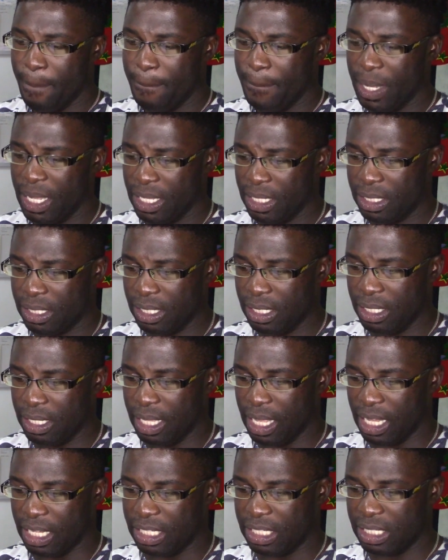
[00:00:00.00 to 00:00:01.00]
Person
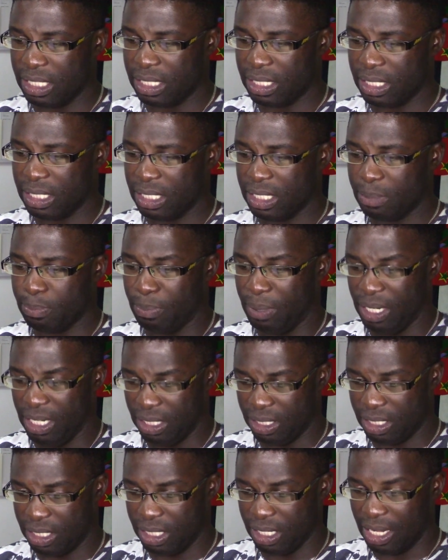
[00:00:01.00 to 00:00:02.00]
gets
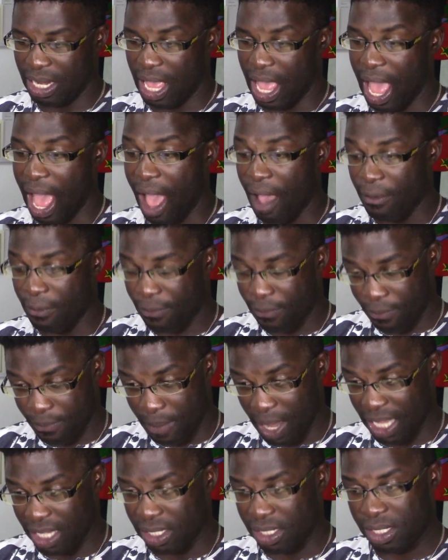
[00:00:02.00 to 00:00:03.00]
split in half
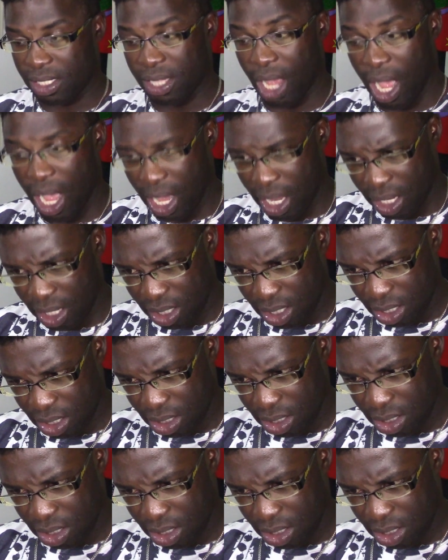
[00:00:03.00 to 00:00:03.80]
by sign.